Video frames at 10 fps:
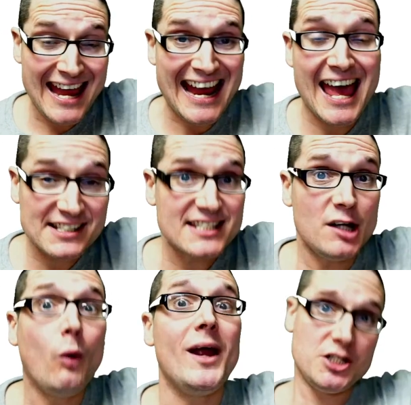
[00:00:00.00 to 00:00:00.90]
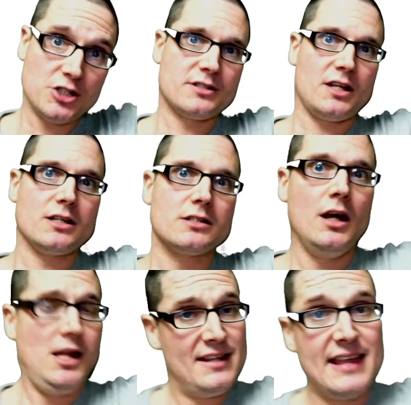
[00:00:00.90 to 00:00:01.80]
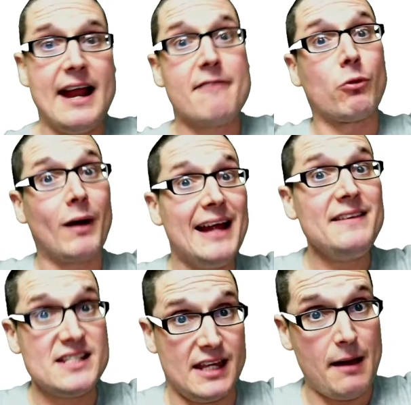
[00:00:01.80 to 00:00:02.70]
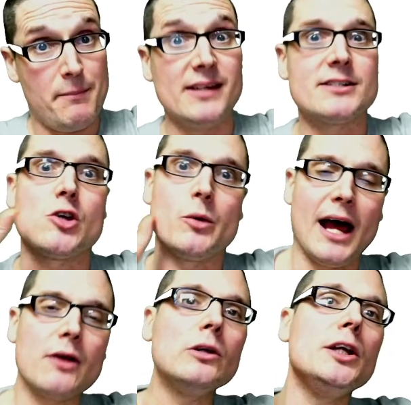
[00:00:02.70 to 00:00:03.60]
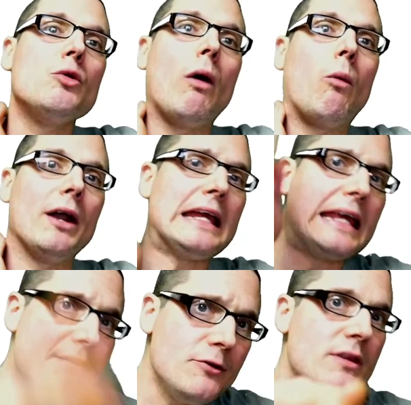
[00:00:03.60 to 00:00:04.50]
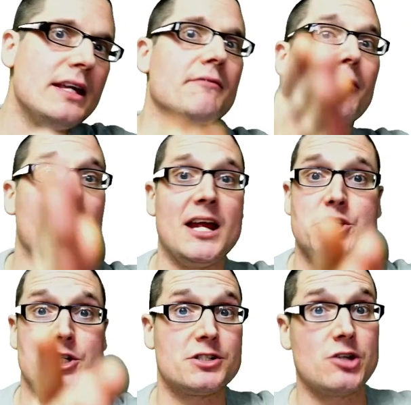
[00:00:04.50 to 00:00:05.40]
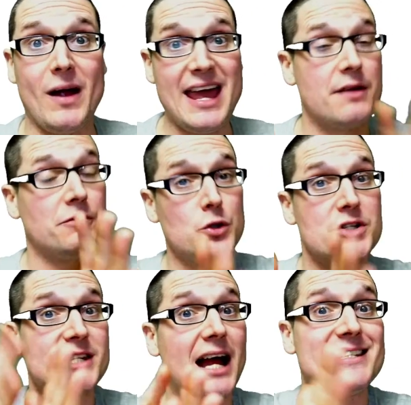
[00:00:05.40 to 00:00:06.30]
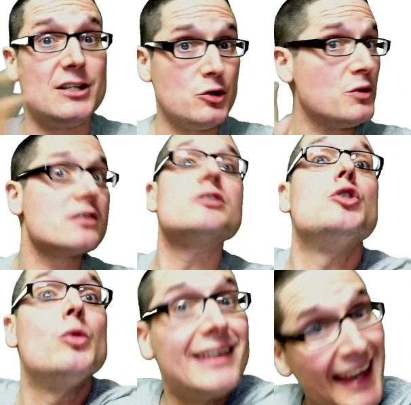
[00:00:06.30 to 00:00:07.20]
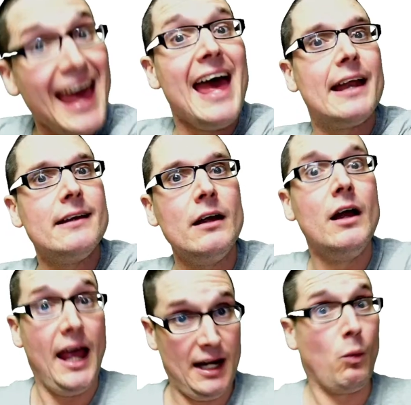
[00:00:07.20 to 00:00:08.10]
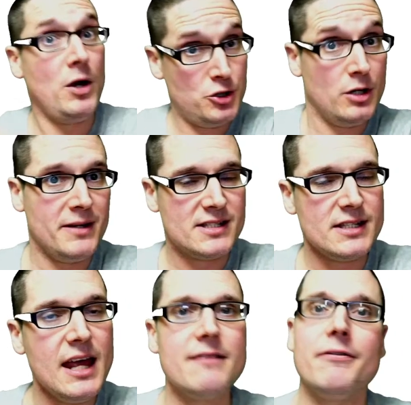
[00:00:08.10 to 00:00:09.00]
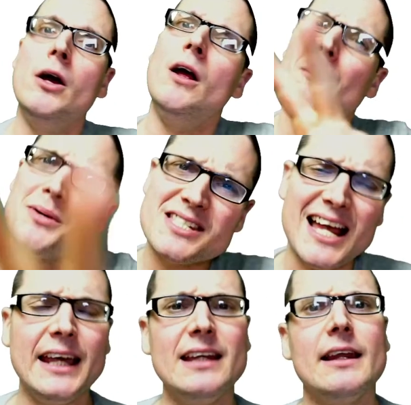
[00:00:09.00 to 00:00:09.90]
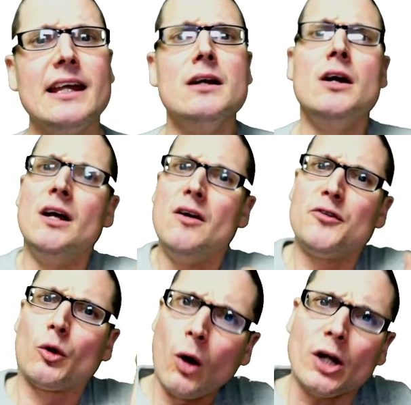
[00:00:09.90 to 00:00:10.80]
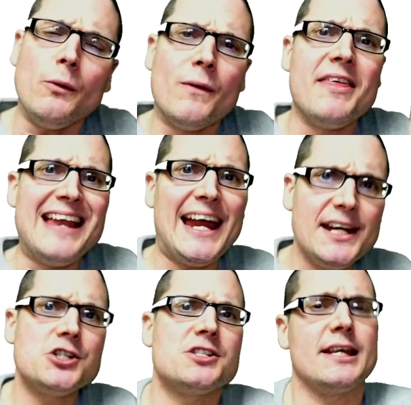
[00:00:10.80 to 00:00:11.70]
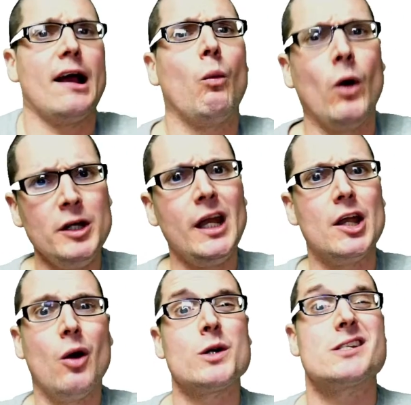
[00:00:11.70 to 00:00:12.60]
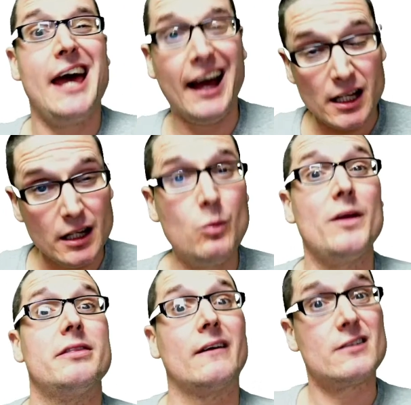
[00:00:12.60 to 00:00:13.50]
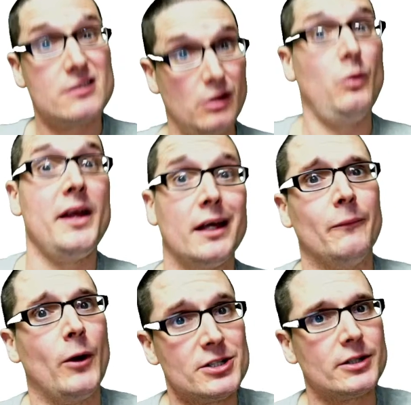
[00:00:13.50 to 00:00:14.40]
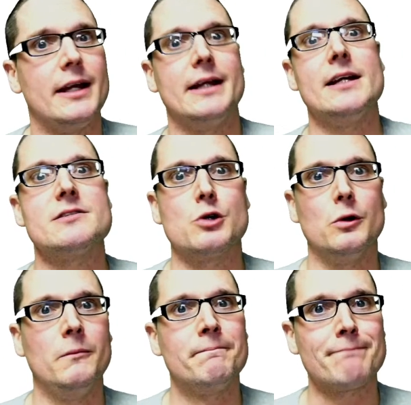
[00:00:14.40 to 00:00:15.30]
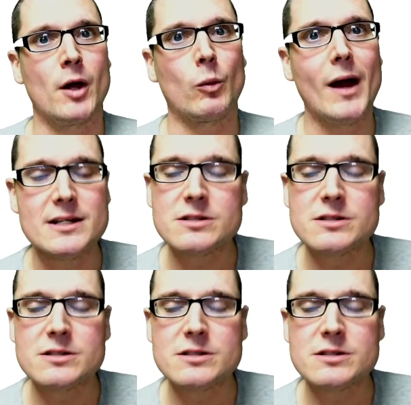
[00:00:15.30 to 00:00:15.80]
SEO agencies that have ran these campaigns. So not only do I want to give you the information, so hey, if you decide to do this, you can, and I want you to be safe. But secondly, if you're working with an agency, I want you to know exactly what they're doing and what you're getting into. All right,